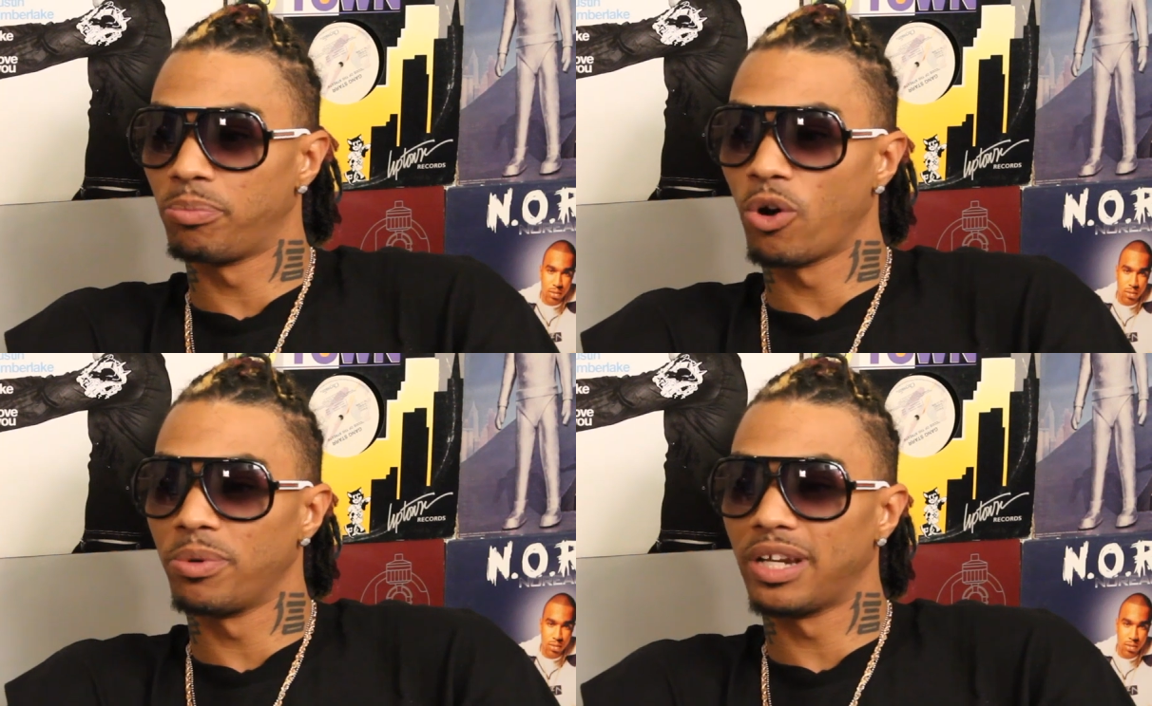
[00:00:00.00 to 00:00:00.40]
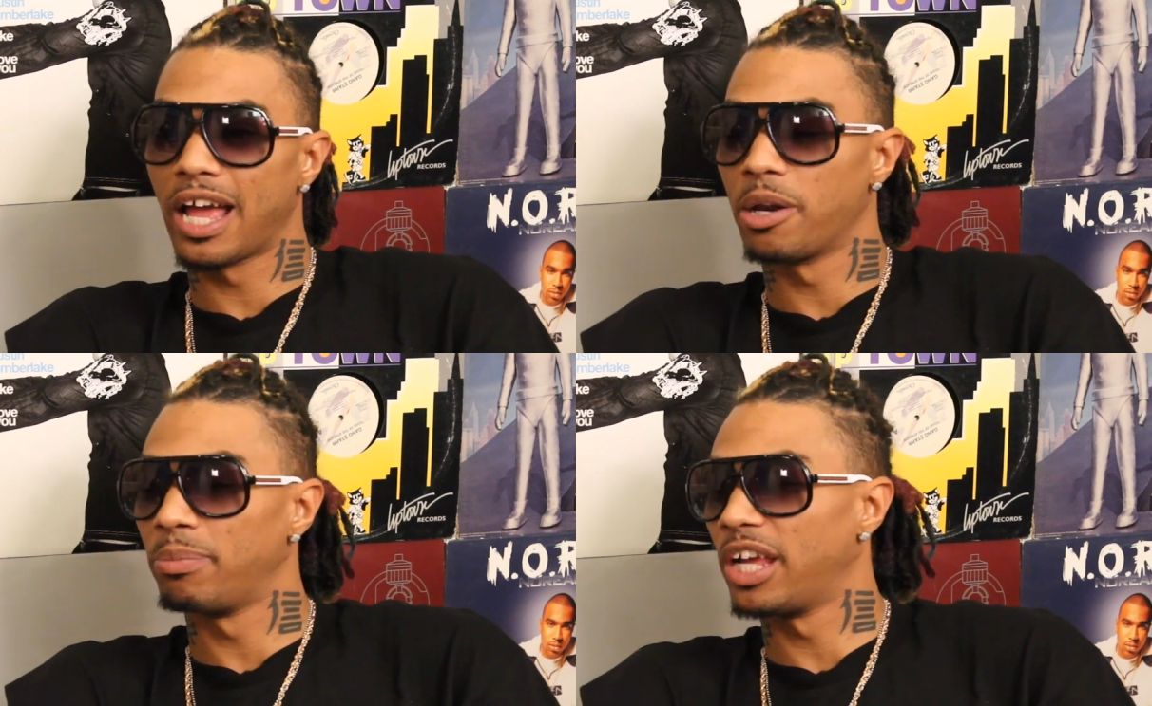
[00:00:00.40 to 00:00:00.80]
Speaker 1: It broke me
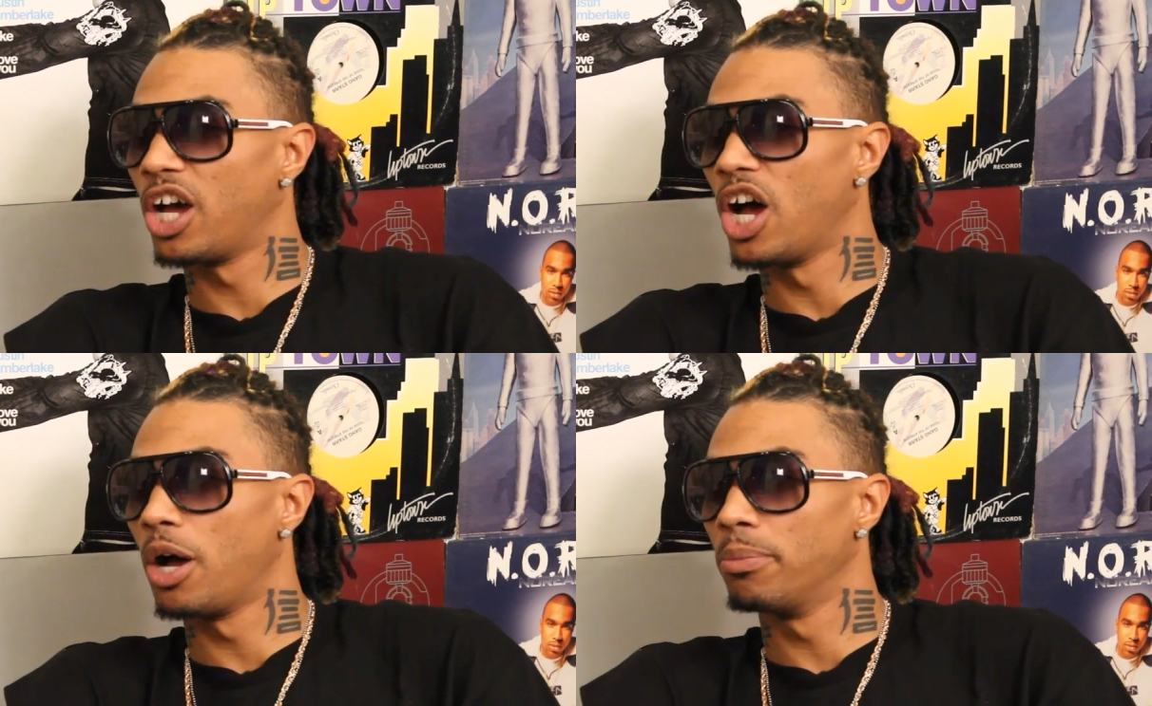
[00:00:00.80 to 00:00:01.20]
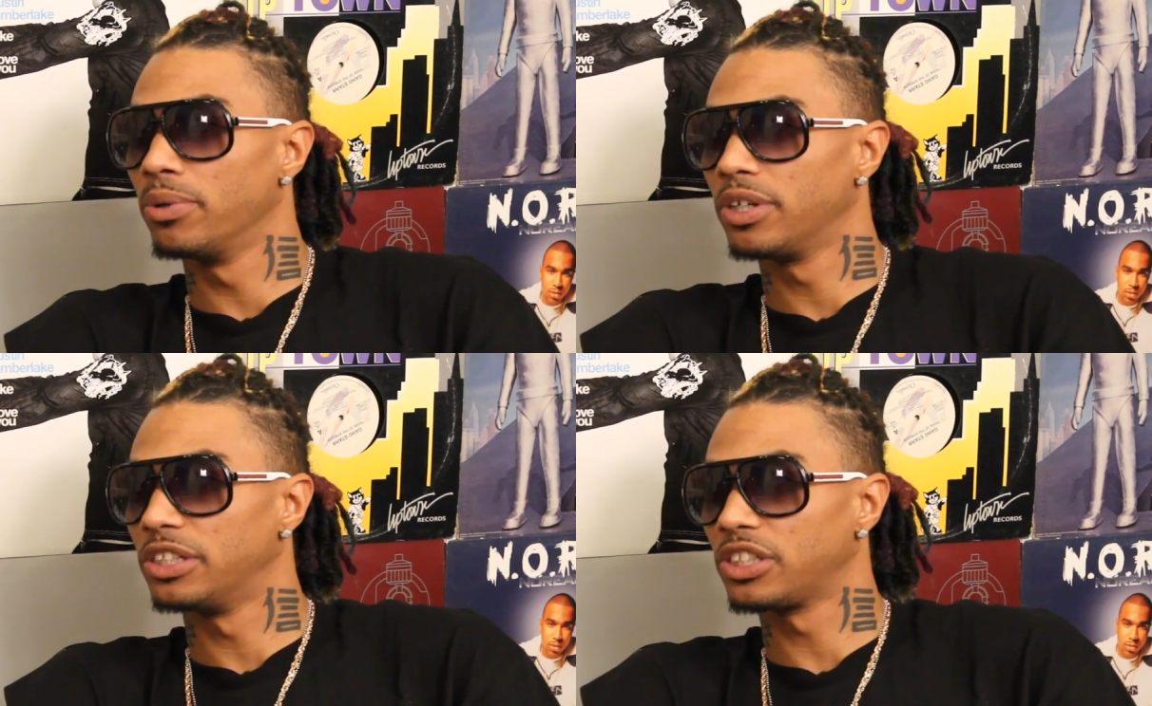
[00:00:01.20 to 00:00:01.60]
down to being humble
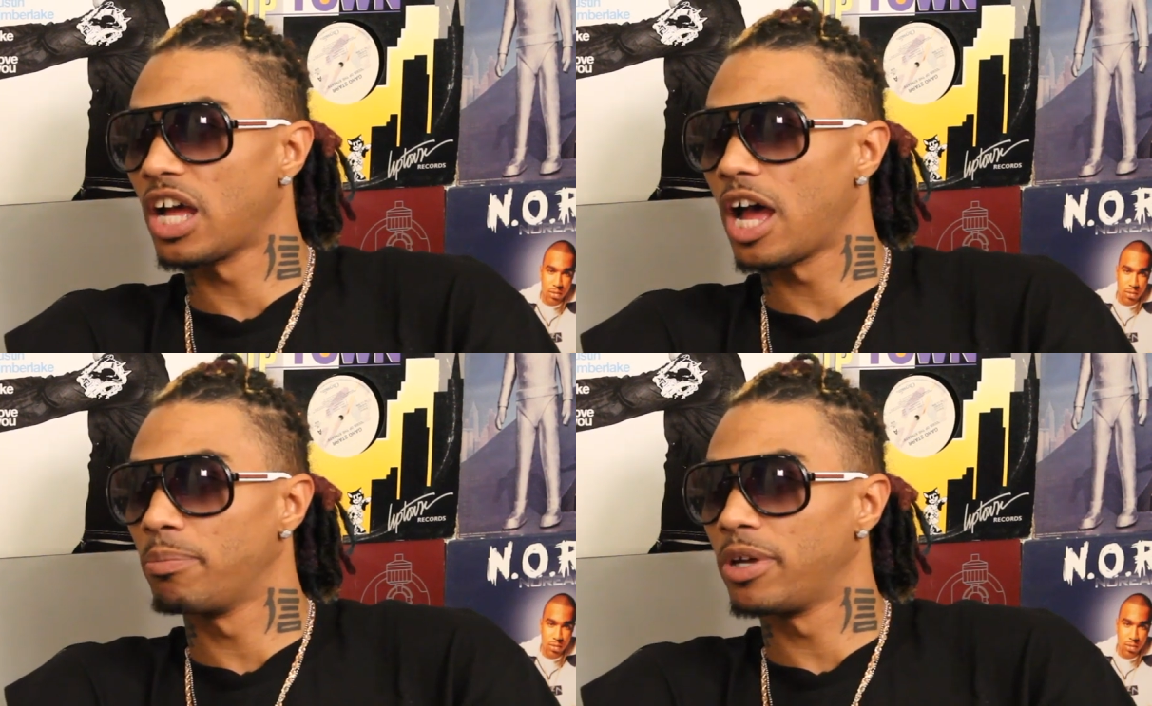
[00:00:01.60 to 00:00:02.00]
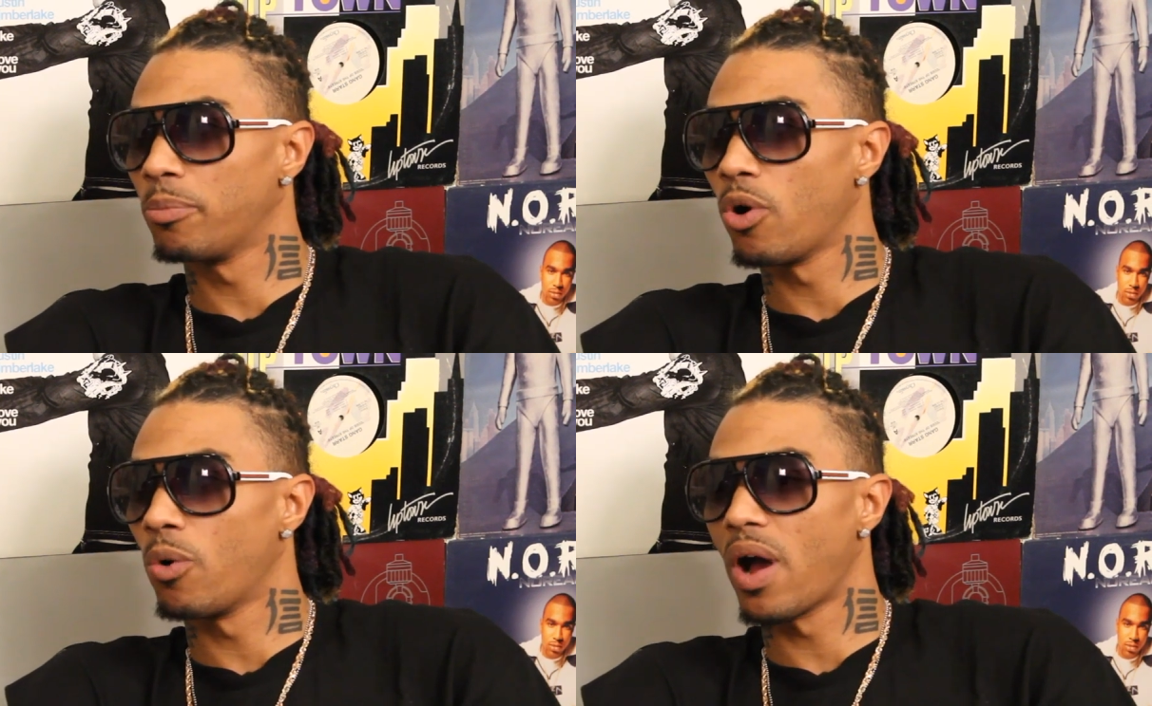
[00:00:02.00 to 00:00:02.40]
and start being
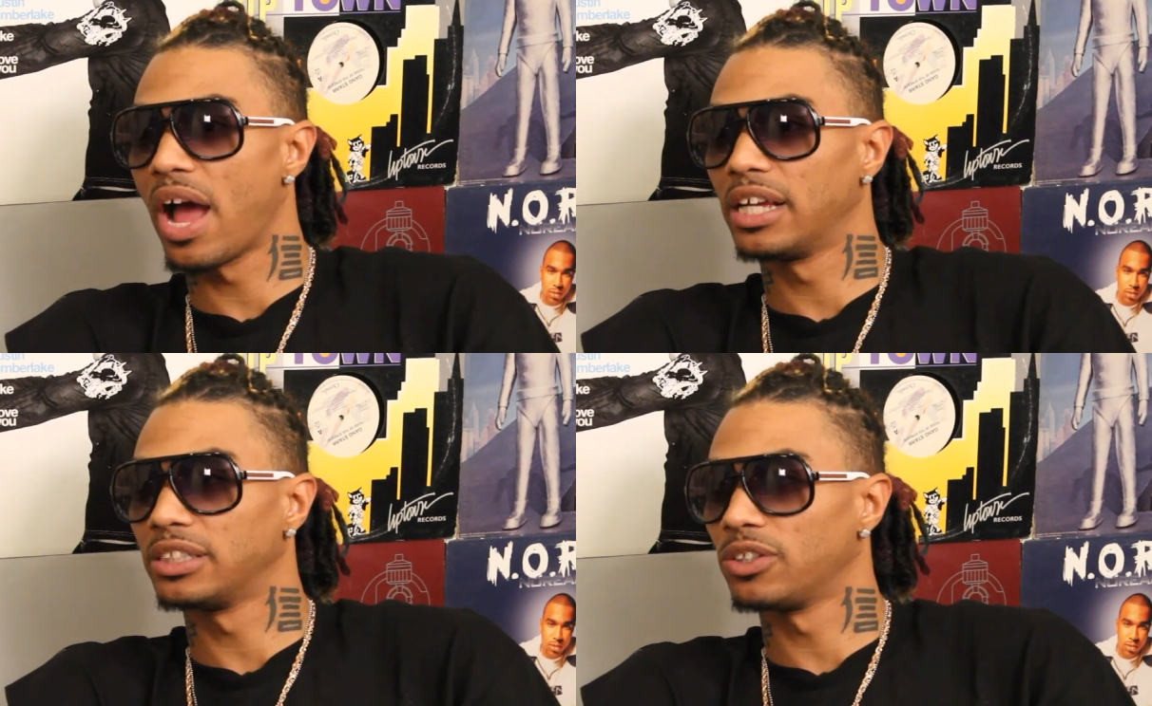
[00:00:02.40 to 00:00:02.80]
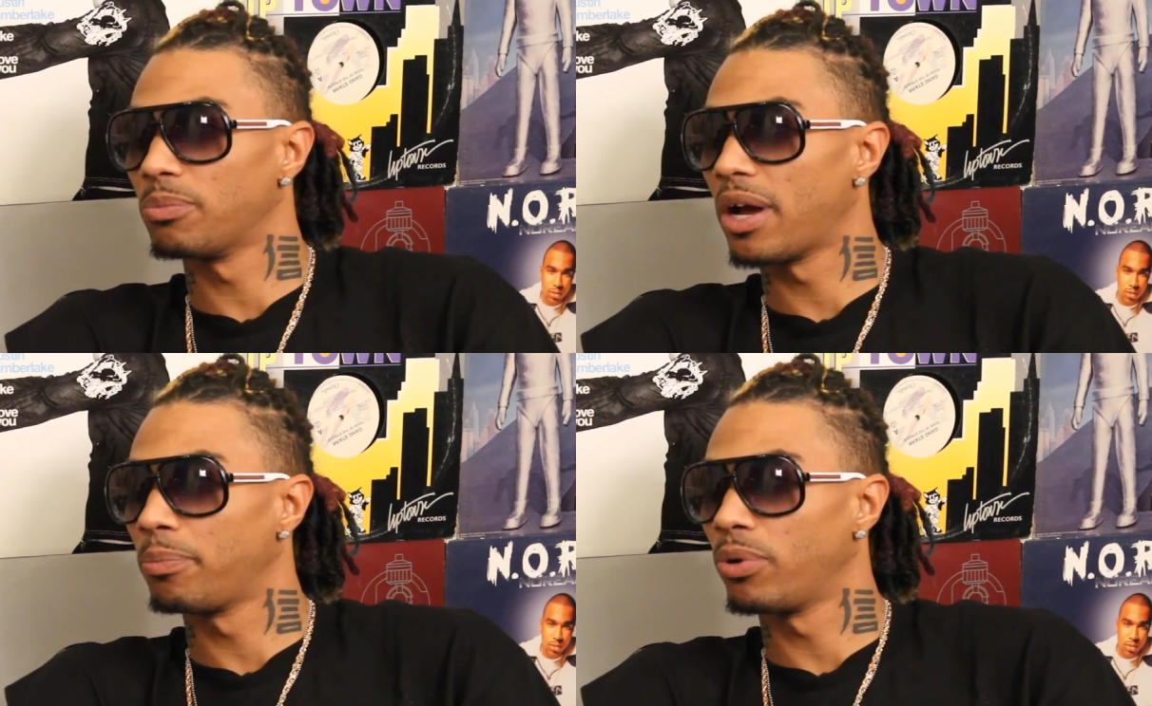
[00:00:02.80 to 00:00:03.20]
more wise on
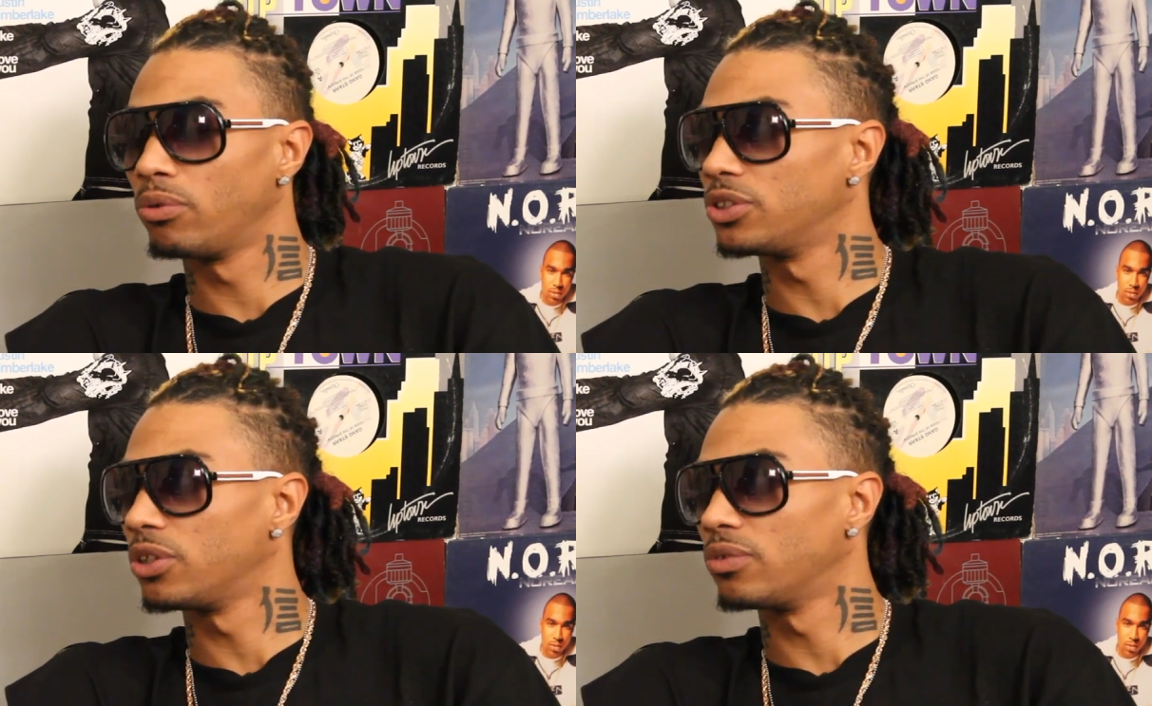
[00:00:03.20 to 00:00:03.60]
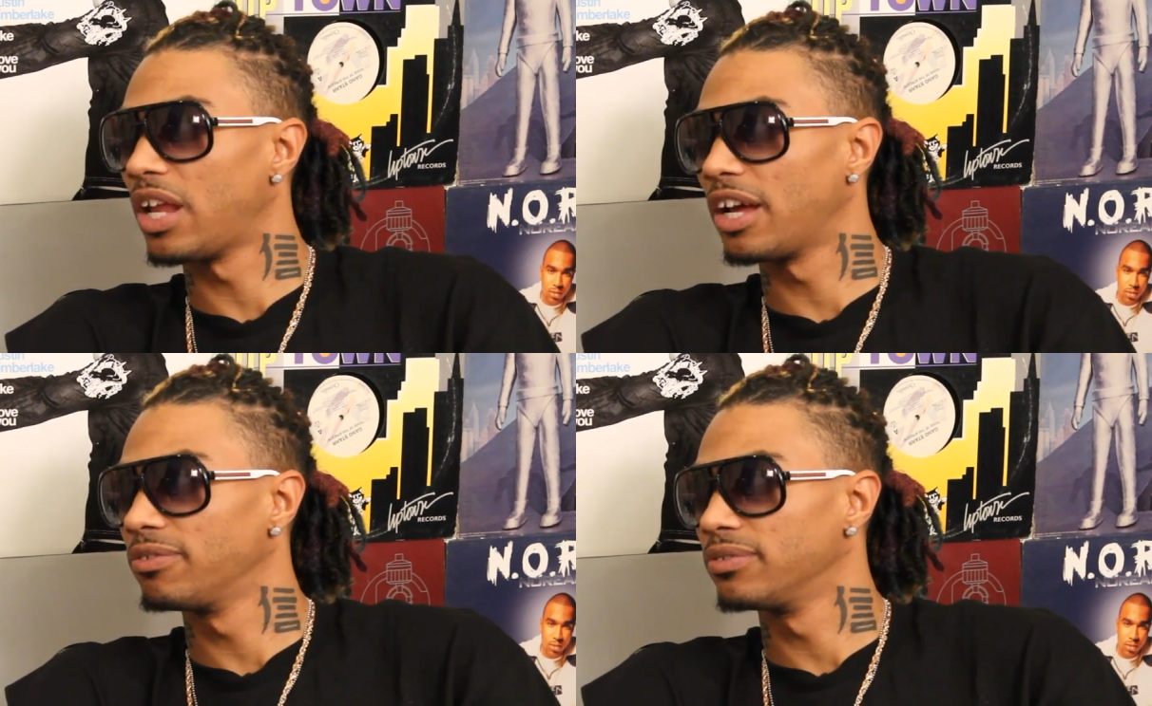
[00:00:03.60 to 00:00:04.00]
my approach on life.